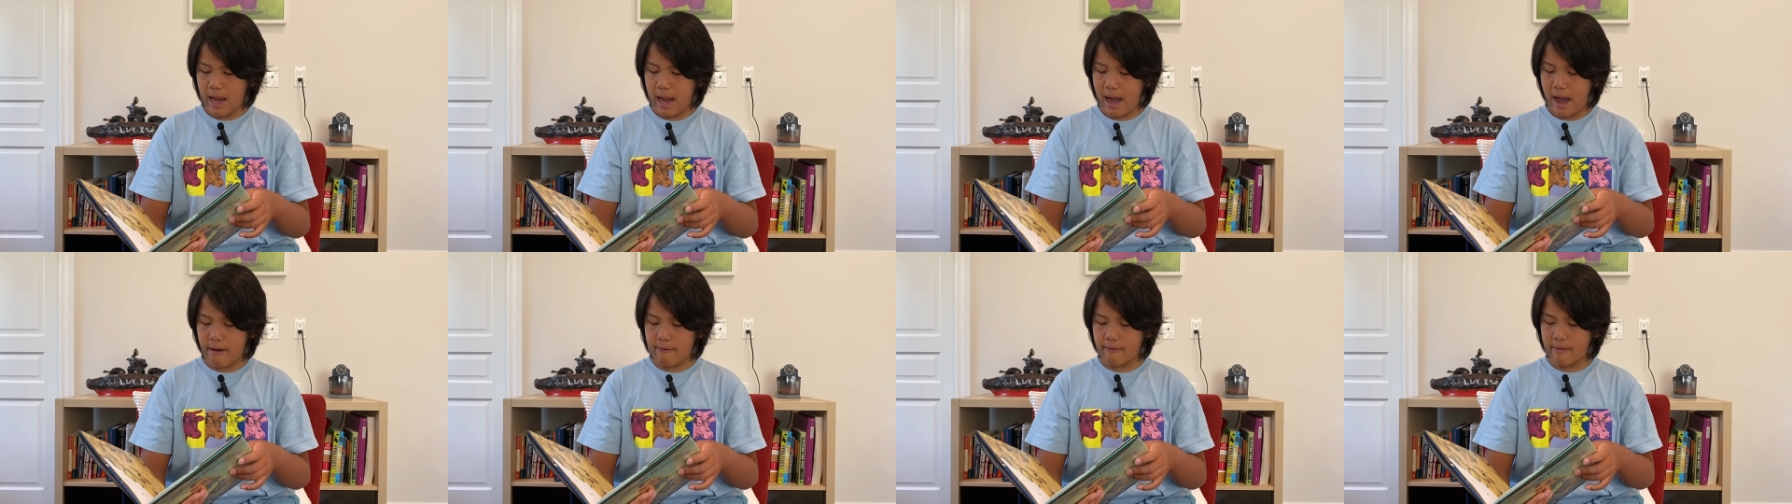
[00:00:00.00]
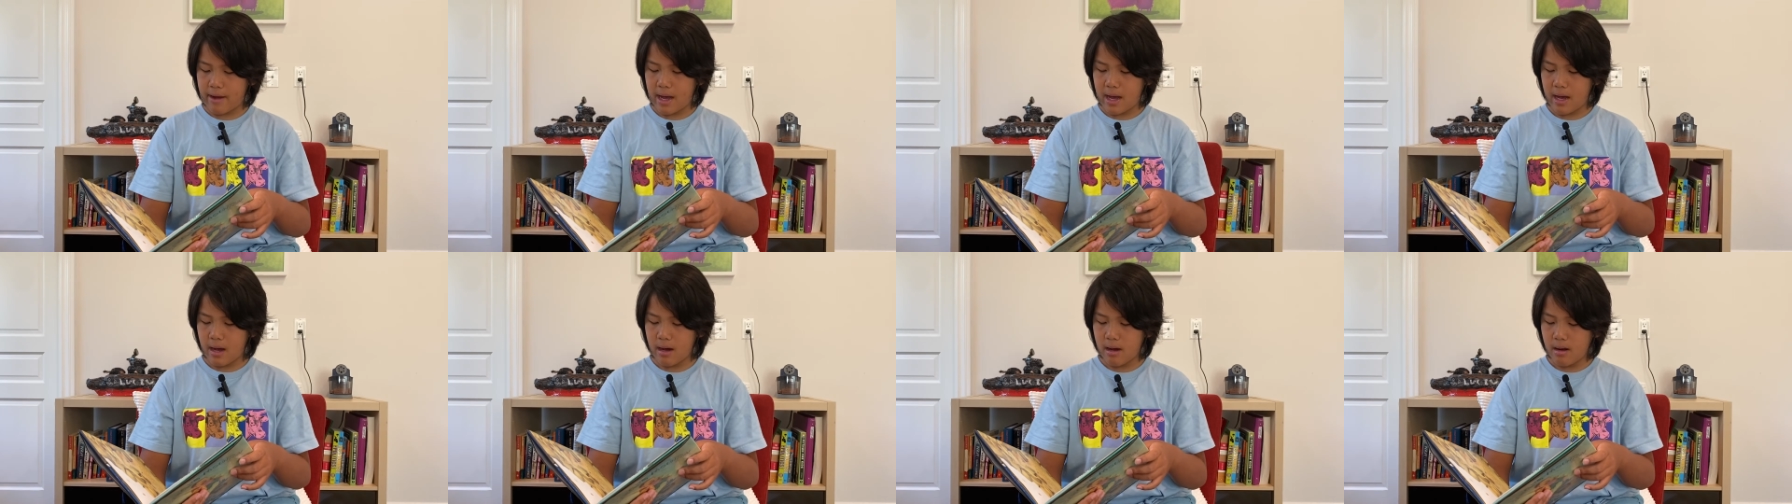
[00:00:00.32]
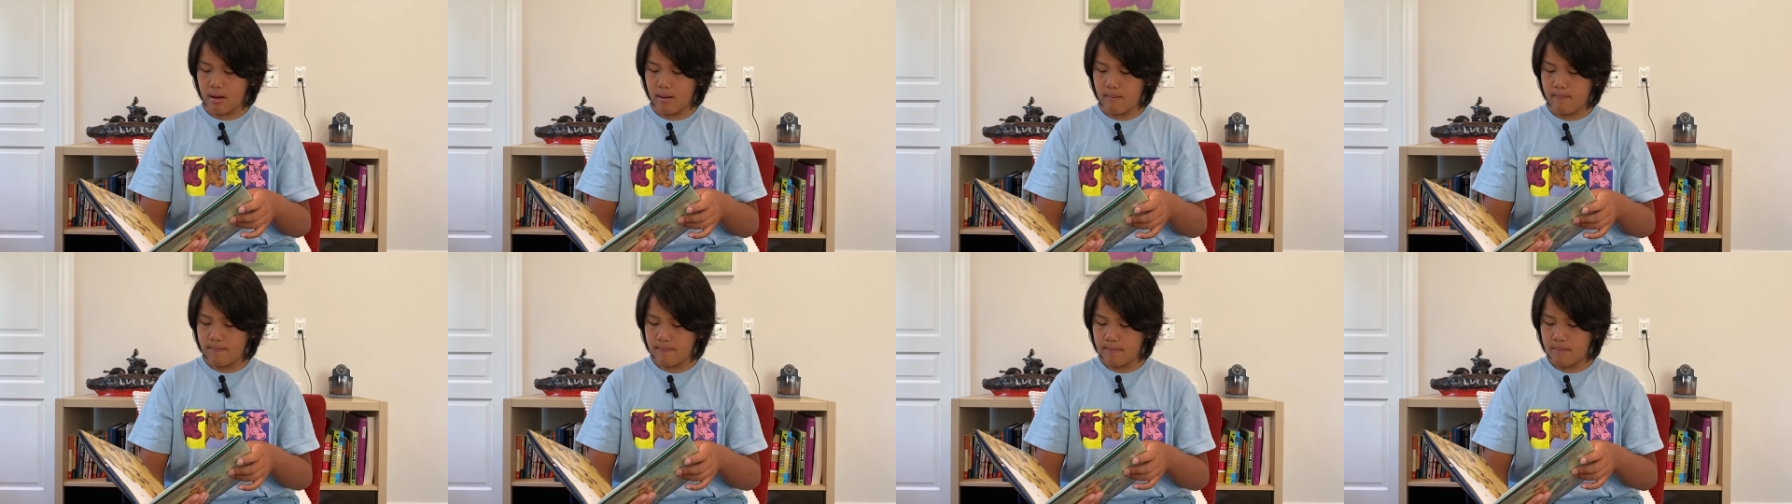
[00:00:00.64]
Harry,"
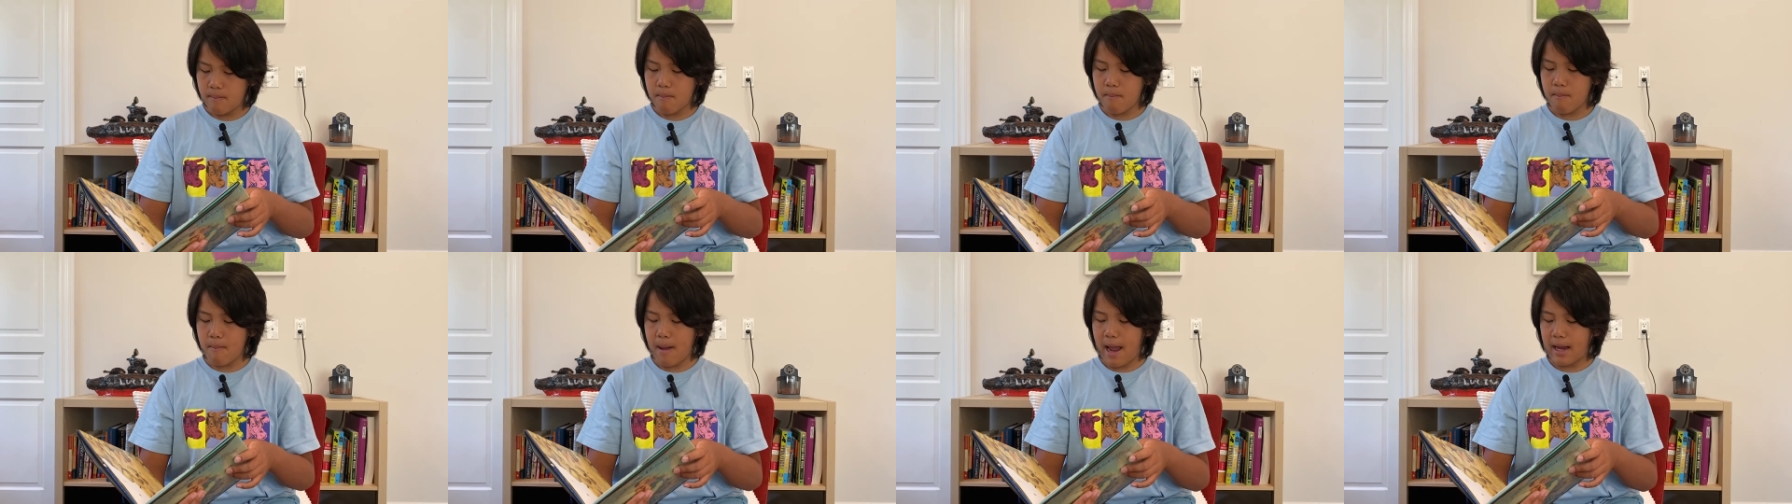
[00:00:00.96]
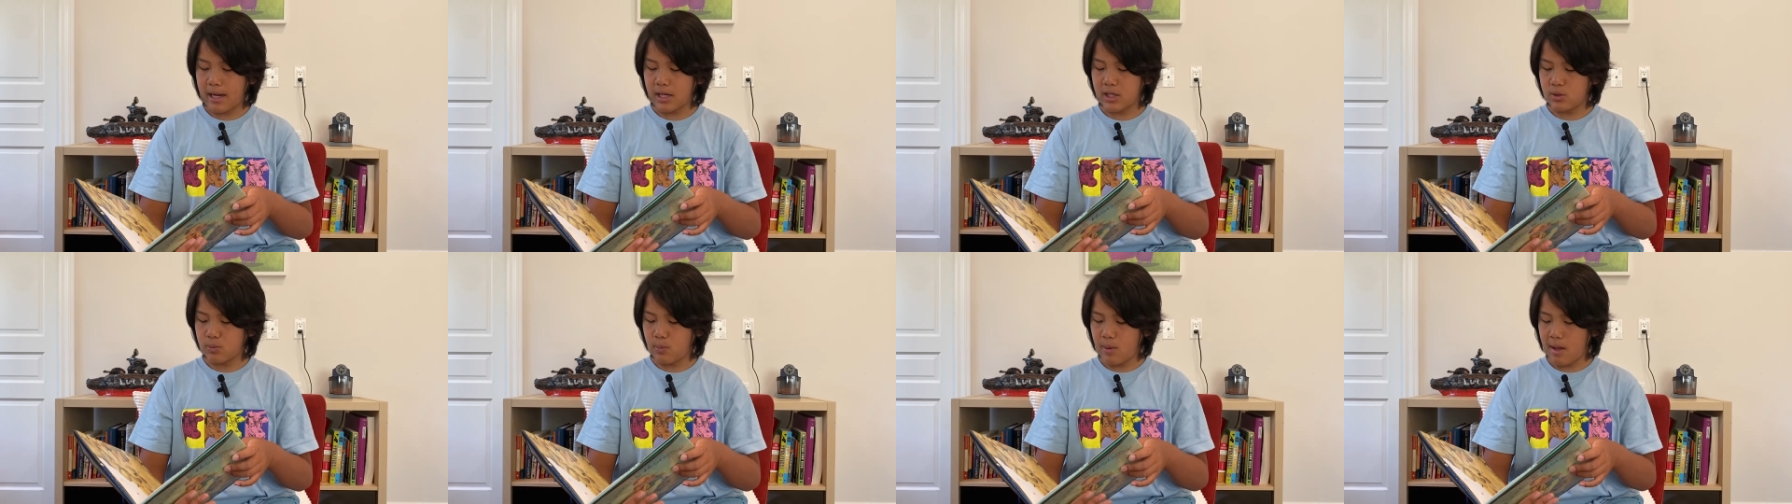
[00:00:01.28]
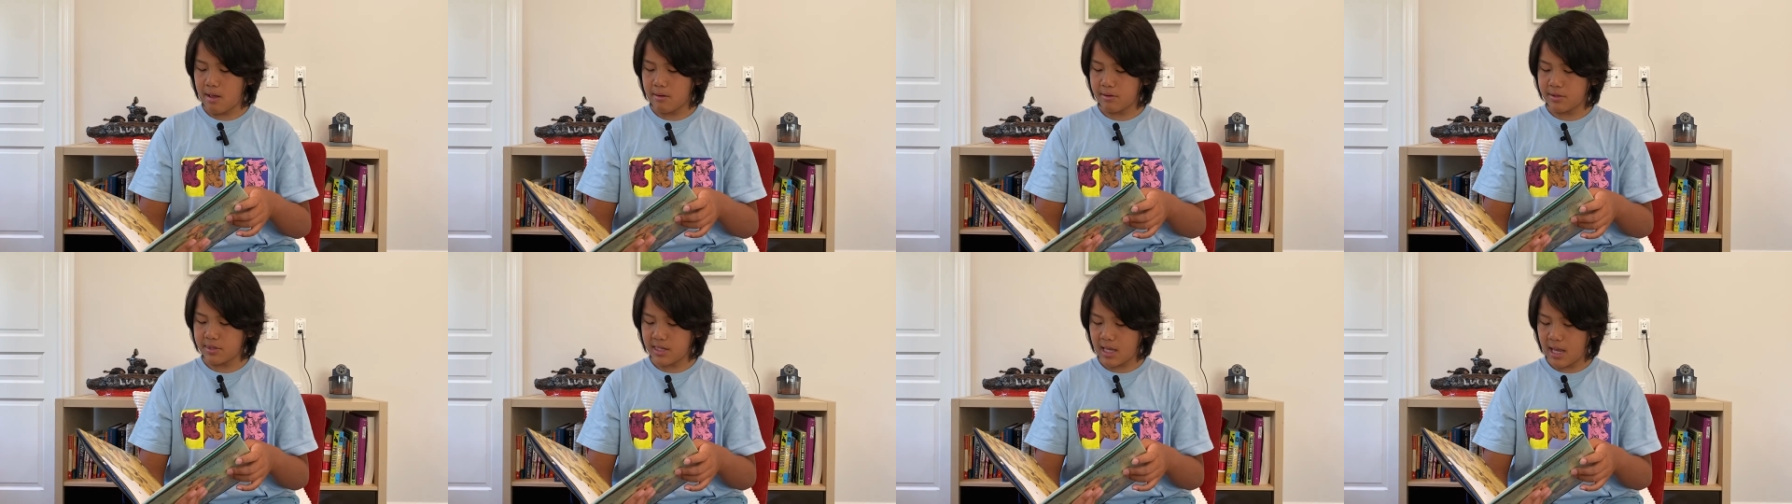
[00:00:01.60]

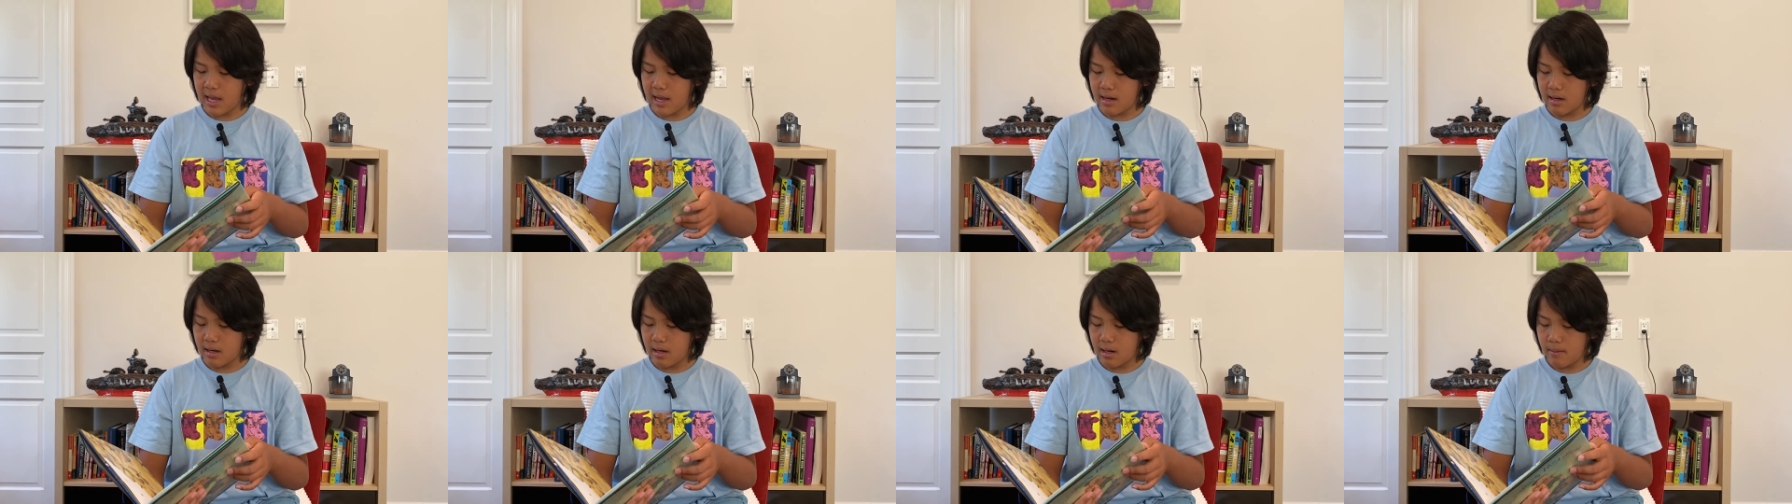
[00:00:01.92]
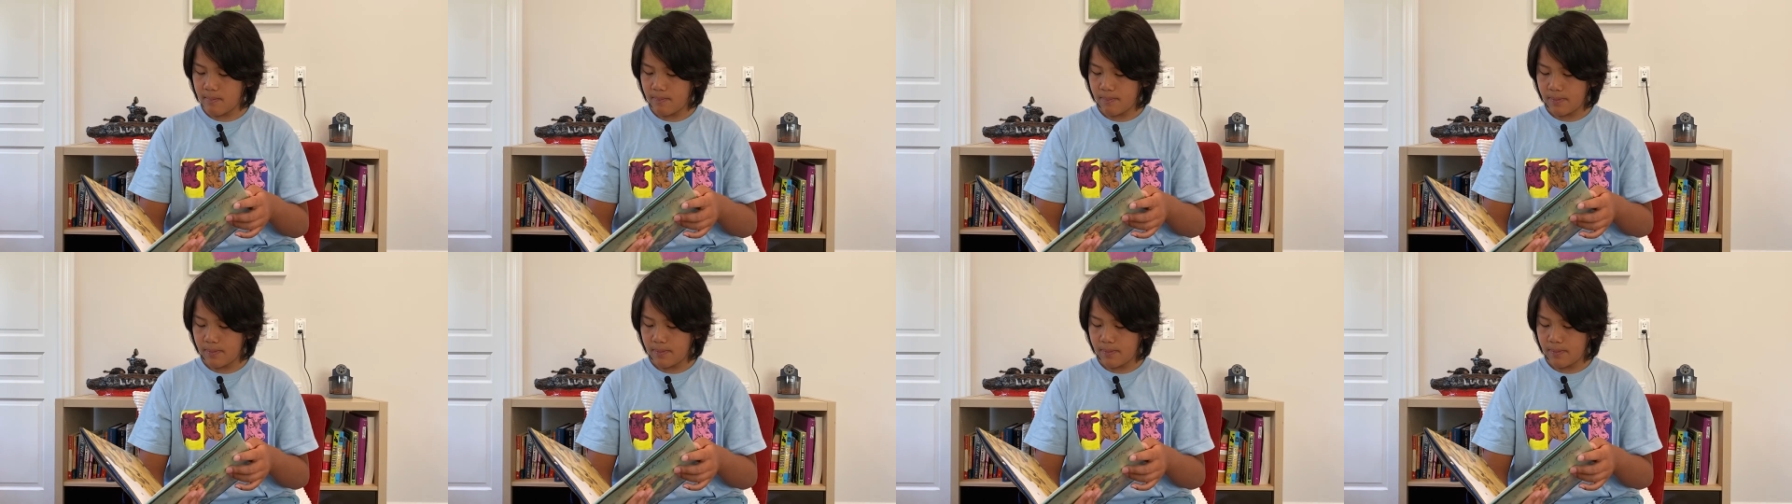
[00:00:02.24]
Maxwell said,